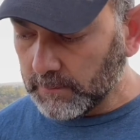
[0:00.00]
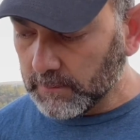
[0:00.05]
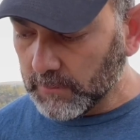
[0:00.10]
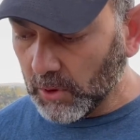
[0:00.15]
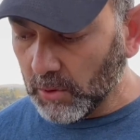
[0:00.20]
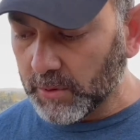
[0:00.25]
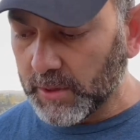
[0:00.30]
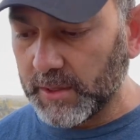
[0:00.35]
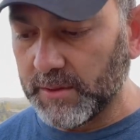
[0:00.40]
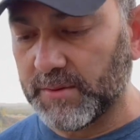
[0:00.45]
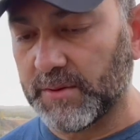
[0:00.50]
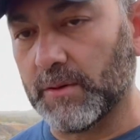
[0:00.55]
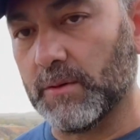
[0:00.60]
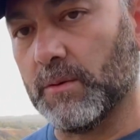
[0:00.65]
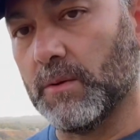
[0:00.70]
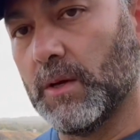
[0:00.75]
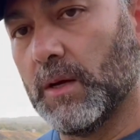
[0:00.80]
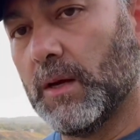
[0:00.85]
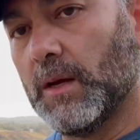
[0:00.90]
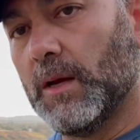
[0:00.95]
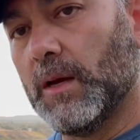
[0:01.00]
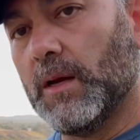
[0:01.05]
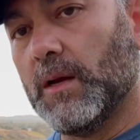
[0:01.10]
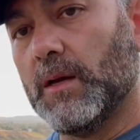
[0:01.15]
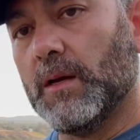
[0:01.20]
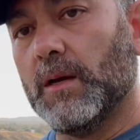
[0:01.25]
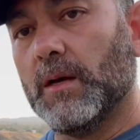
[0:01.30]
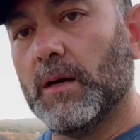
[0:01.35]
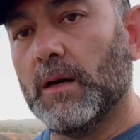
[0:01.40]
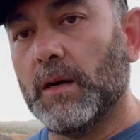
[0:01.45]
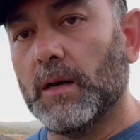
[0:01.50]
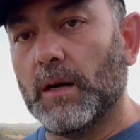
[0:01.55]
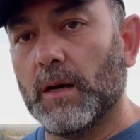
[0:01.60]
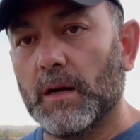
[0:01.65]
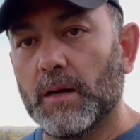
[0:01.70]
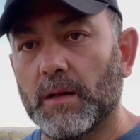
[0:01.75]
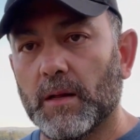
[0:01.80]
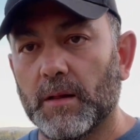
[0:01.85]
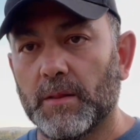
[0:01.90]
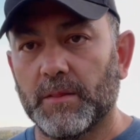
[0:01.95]
Okay, so
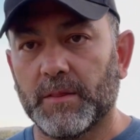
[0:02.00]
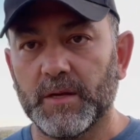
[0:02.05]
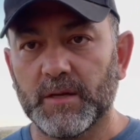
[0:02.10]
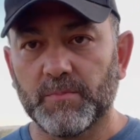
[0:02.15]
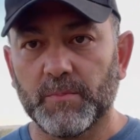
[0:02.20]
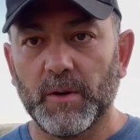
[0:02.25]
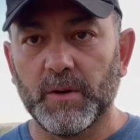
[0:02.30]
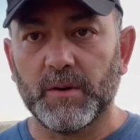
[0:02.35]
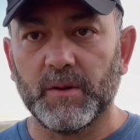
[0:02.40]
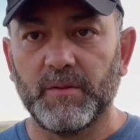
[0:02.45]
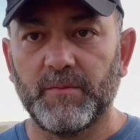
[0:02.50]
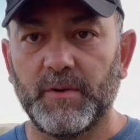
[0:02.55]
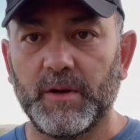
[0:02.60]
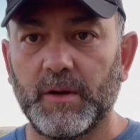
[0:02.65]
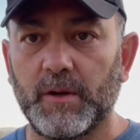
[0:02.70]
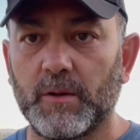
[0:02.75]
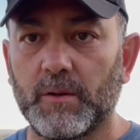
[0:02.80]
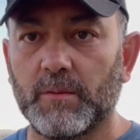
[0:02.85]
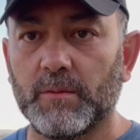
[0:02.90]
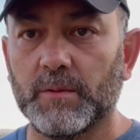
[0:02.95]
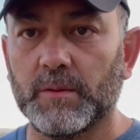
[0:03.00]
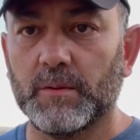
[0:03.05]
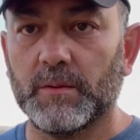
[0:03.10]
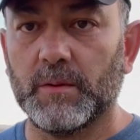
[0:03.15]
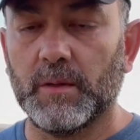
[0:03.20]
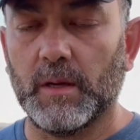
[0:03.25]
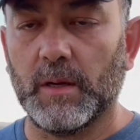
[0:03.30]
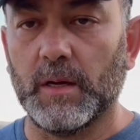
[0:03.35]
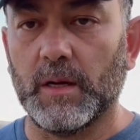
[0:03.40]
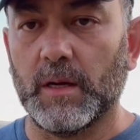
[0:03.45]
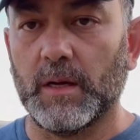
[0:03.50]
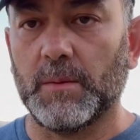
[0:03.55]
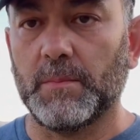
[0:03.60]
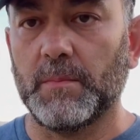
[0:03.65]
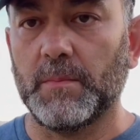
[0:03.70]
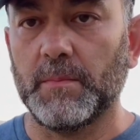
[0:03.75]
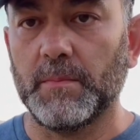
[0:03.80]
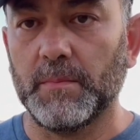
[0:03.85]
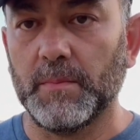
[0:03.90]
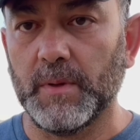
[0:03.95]
this part of the video
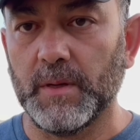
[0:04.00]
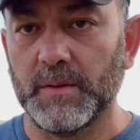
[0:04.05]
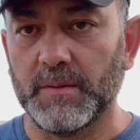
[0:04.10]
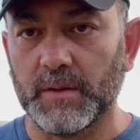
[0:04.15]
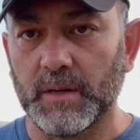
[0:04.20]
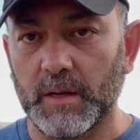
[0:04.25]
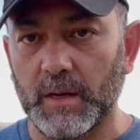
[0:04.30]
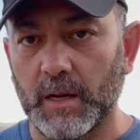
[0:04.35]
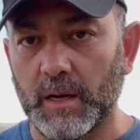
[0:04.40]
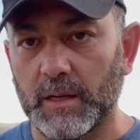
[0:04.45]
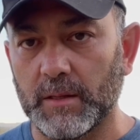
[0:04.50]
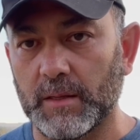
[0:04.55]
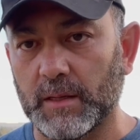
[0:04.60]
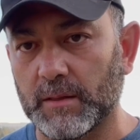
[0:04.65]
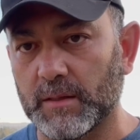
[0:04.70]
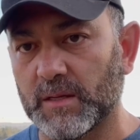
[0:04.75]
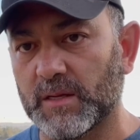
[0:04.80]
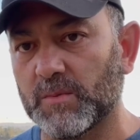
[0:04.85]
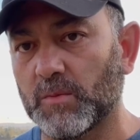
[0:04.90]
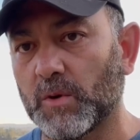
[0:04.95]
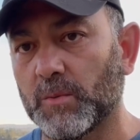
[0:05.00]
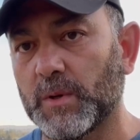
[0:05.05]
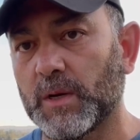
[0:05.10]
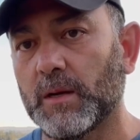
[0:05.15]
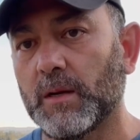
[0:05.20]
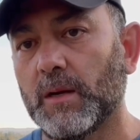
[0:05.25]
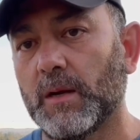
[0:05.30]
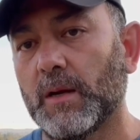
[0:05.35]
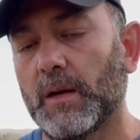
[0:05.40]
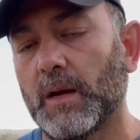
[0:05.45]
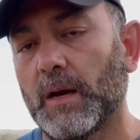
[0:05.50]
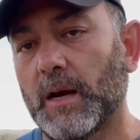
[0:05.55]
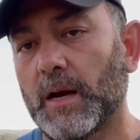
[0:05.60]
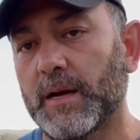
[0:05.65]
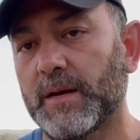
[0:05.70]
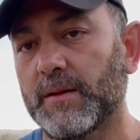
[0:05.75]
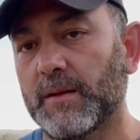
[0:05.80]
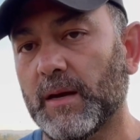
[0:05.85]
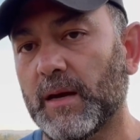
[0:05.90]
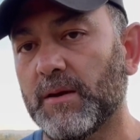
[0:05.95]
is going to end at this moment.
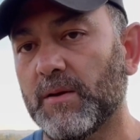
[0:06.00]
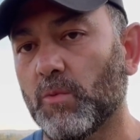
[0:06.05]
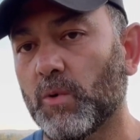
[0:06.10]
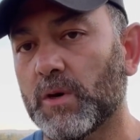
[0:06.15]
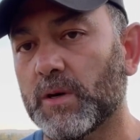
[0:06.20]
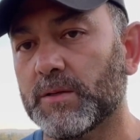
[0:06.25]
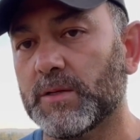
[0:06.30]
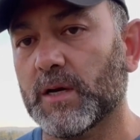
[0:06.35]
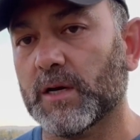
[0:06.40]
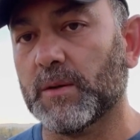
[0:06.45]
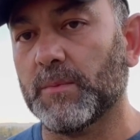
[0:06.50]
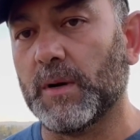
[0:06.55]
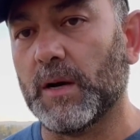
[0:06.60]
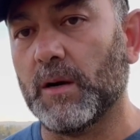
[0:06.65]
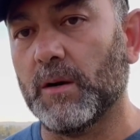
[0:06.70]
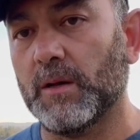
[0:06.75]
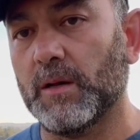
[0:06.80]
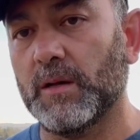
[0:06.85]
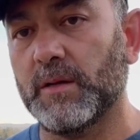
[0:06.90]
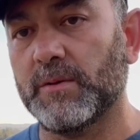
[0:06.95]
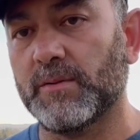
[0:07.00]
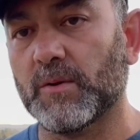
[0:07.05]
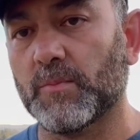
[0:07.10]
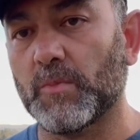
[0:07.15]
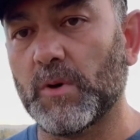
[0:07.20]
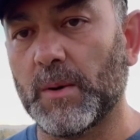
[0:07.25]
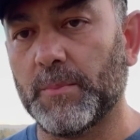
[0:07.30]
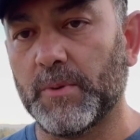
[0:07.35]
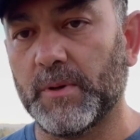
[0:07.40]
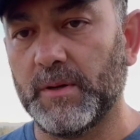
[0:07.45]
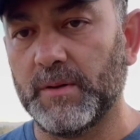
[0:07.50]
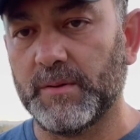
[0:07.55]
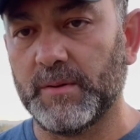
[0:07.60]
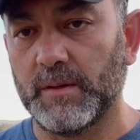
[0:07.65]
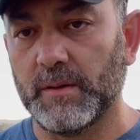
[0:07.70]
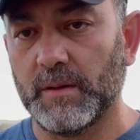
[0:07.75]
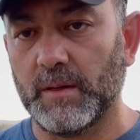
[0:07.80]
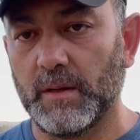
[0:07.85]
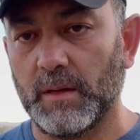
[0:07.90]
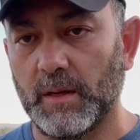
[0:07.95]
I want to talk about, is there properties
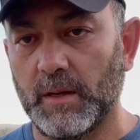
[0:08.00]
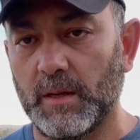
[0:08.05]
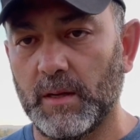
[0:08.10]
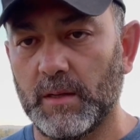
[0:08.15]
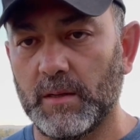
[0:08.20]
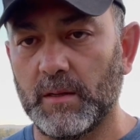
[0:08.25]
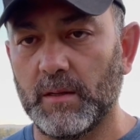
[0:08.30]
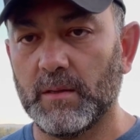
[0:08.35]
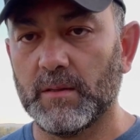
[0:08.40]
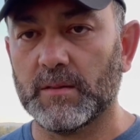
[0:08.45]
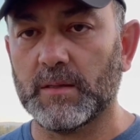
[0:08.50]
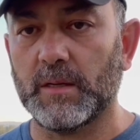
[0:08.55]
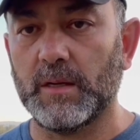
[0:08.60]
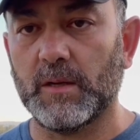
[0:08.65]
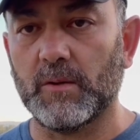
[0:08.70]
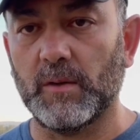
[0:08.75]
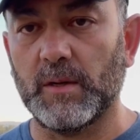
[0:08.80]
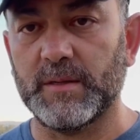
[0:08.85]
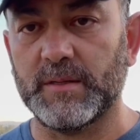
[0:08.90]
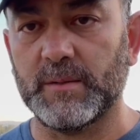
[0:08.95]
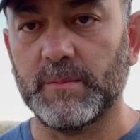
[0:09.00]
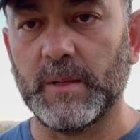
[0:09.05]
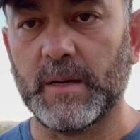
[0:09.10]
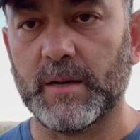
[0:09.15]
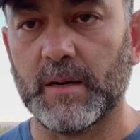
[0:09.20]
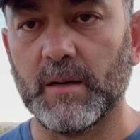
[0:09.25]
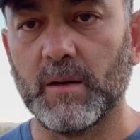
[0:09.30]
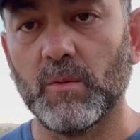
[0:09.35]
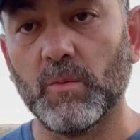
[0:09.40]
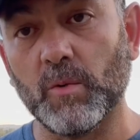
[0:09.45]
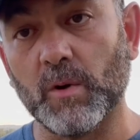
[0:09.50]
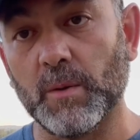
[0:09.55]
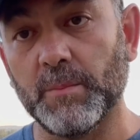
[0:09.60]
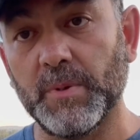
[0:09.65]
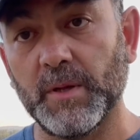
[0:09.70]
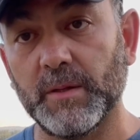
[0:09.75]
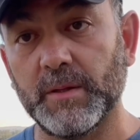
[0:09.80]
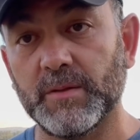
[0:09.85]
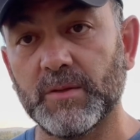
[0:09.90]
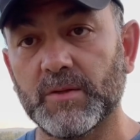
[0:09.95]
in San Nicolas de Barra where I'm
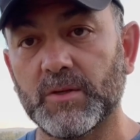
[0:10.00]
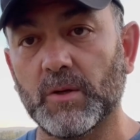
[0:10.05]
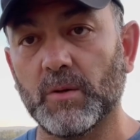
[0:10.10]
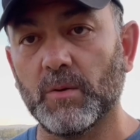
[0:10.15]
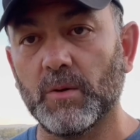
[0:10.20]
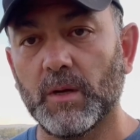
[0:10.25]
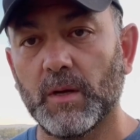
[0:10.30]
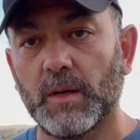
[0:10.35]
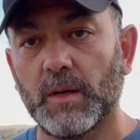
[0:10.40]
building? So